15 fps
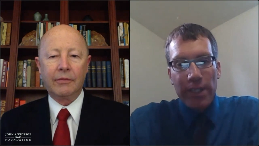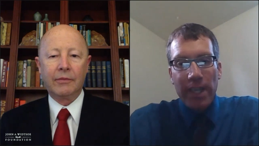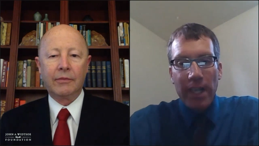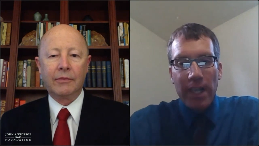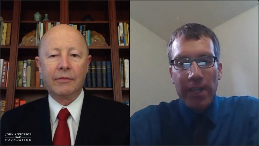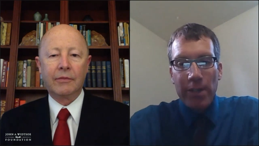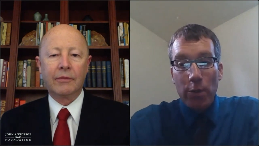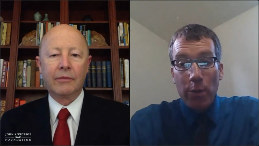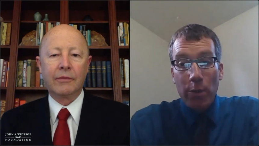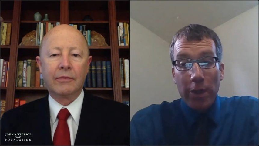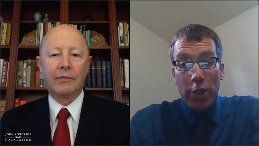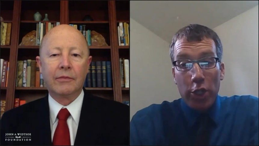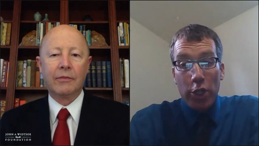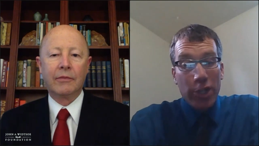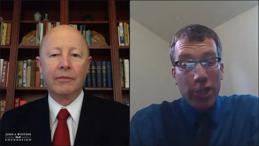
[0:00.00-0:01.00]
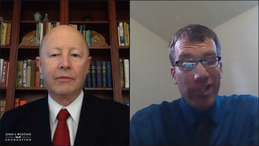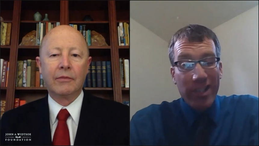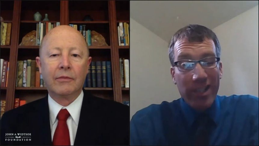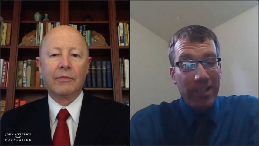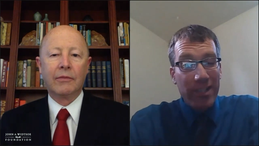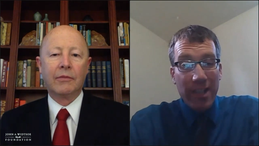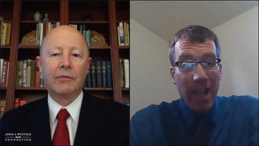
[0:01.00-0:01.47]
Speaker 1: sense or whether just
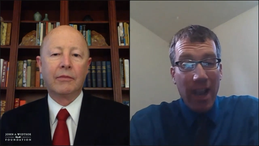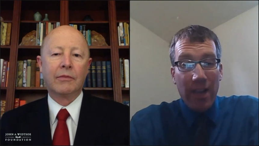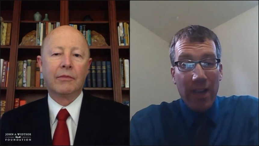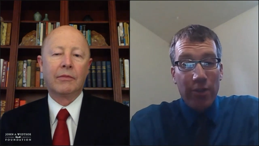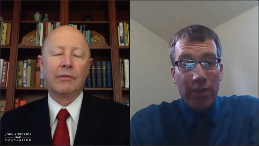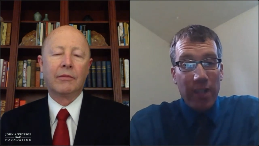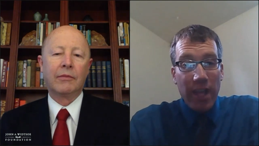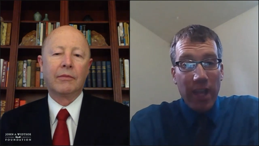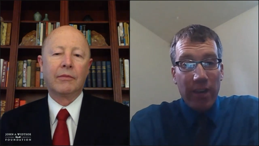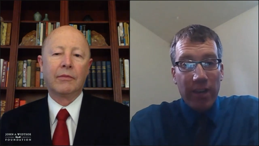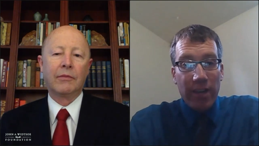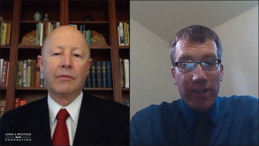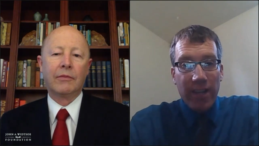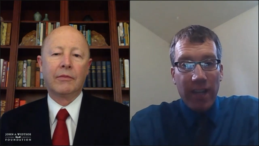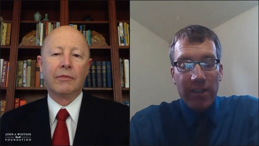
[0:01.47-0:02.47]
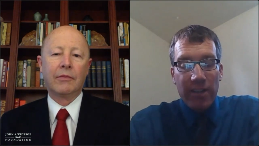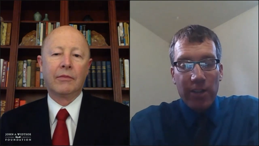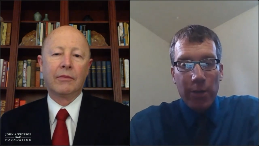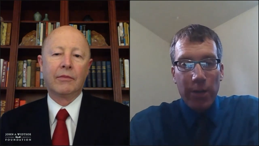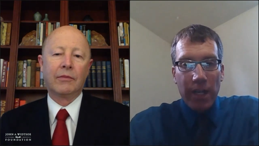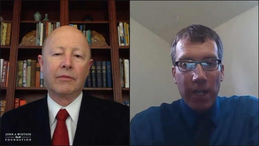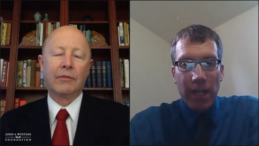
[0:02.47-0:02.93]
as average Latter-day Saints
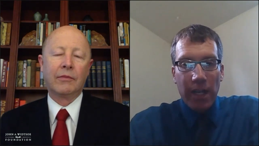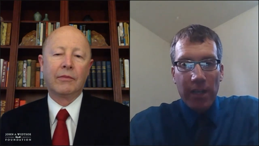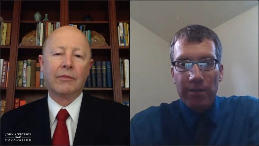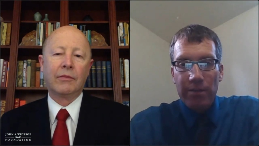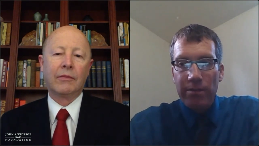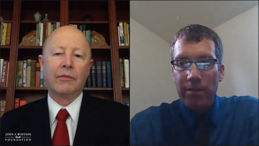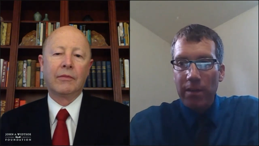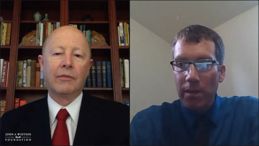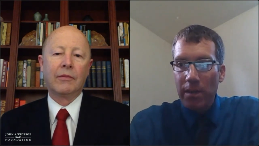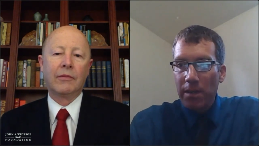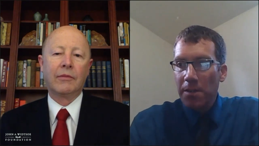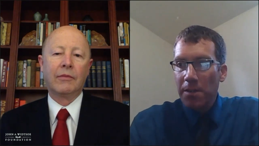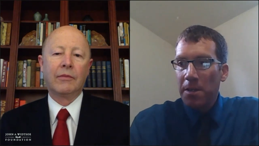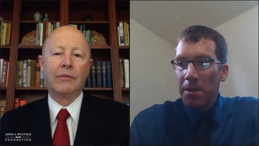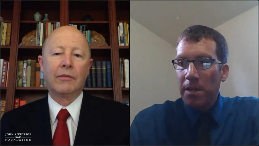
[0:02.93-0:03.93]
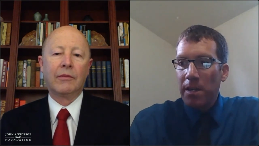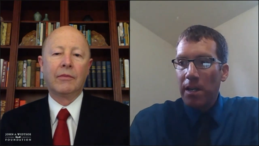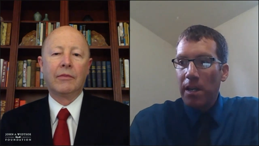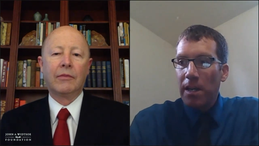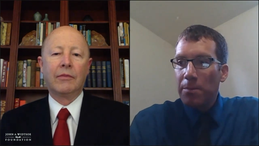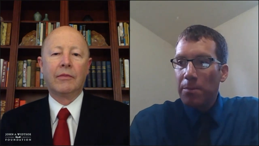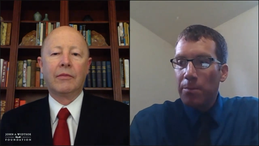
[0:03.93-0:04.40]
doing a kind of
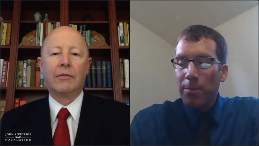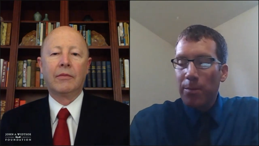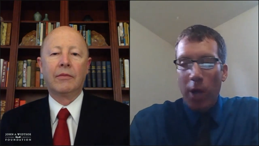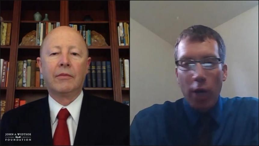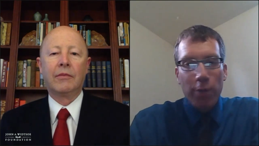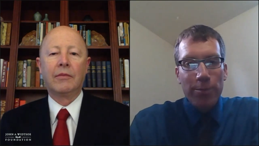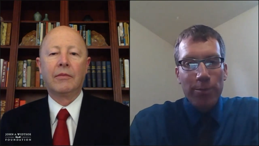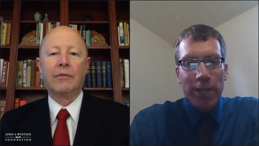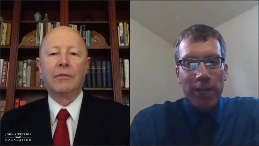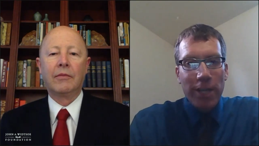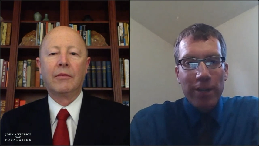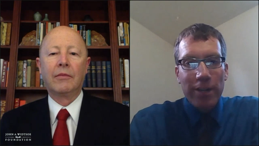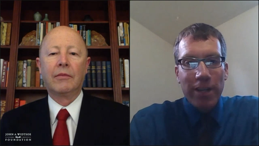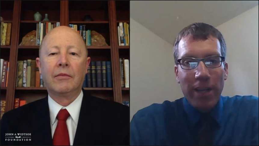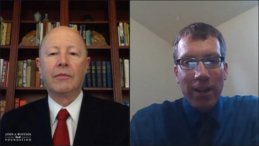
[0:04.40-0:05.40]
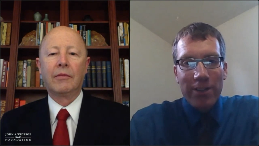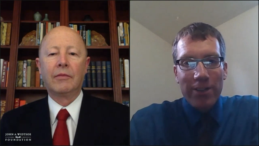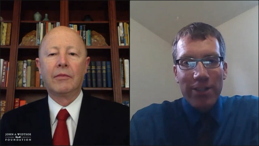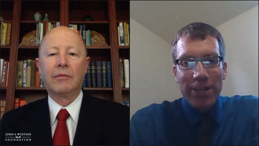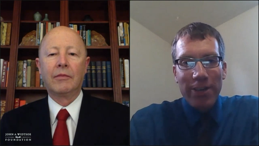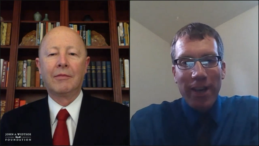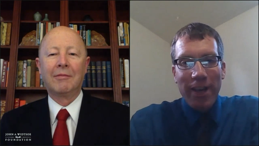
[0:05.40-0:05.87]
um, armchair
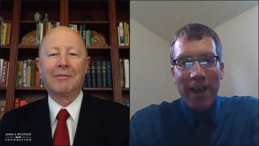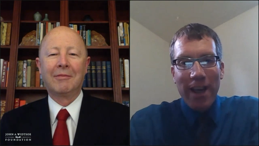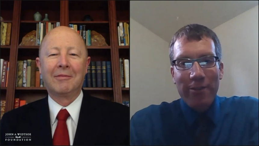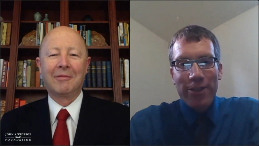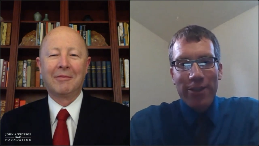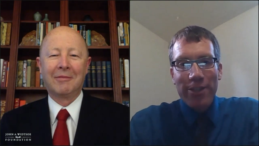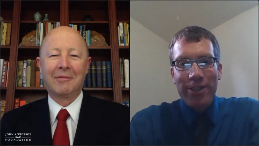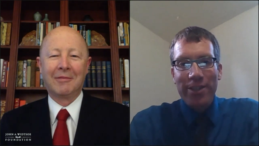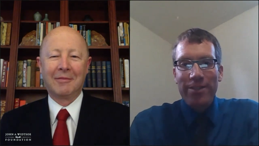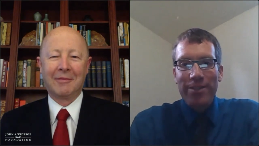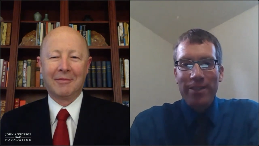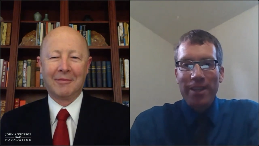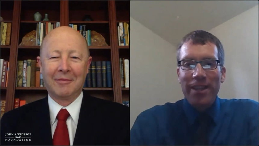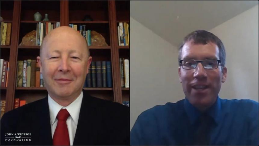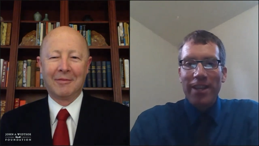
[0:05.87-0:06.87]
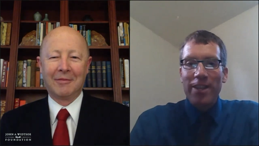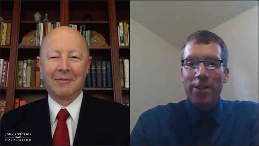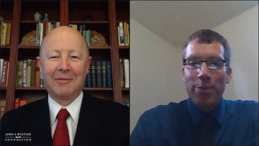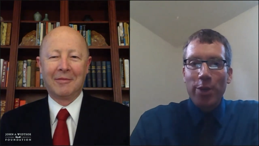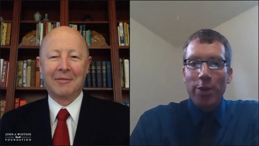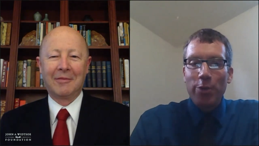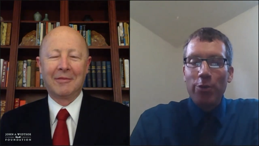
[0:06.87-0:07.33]
theology or average in the
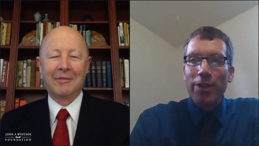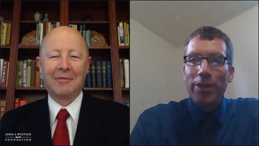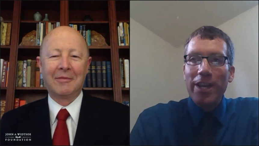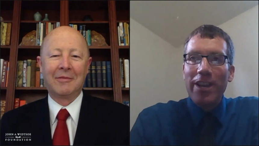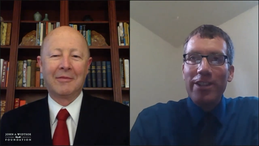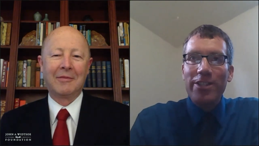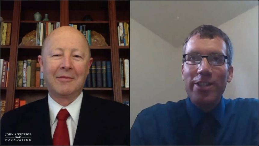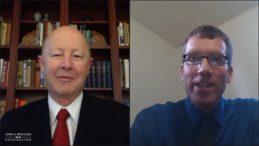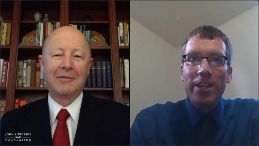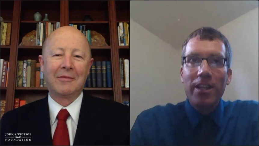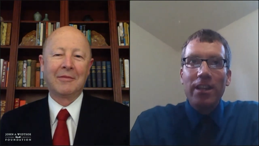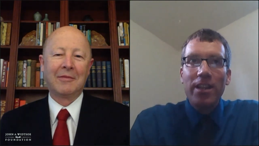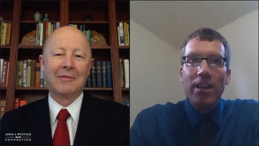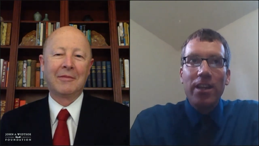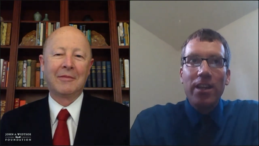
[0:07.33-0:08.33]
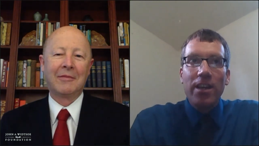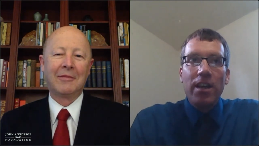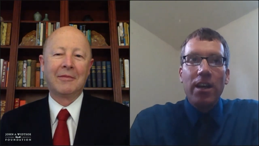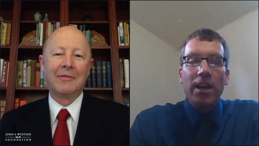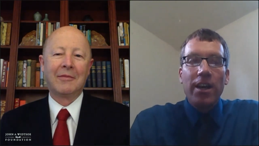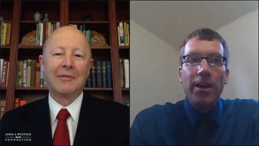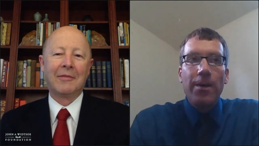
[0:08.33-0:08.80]
pew theology,
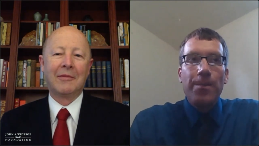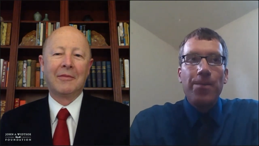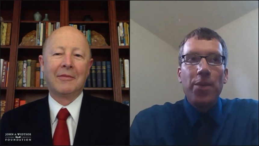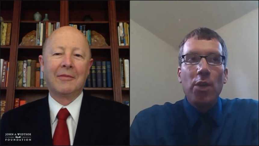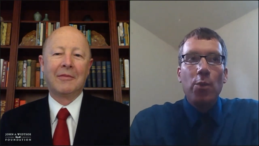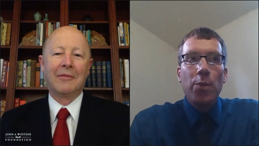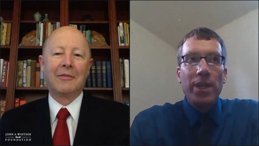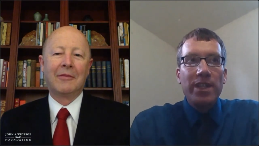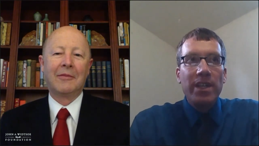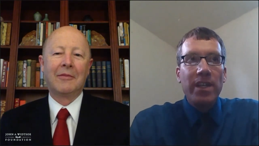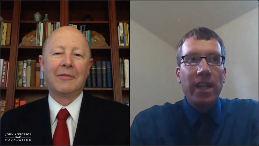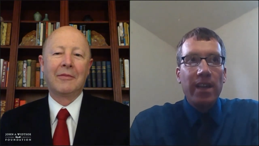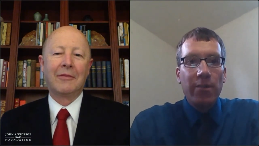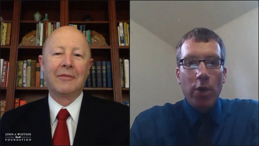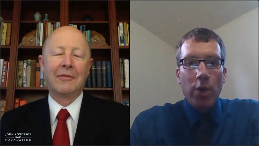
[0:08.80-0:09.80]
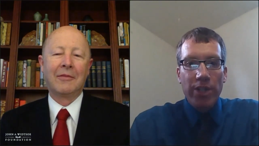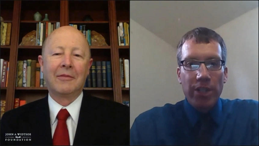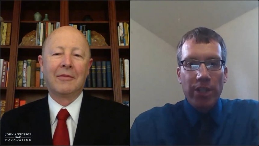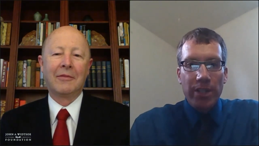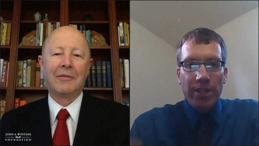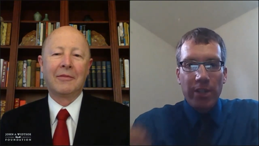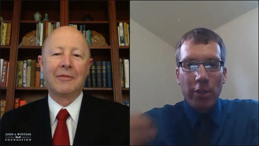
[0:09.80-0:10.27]
um, we tend to have
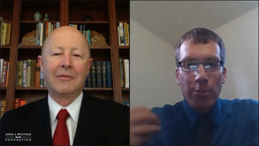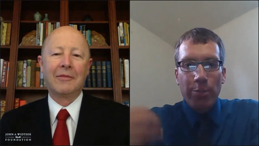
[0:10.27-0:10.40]
questions that are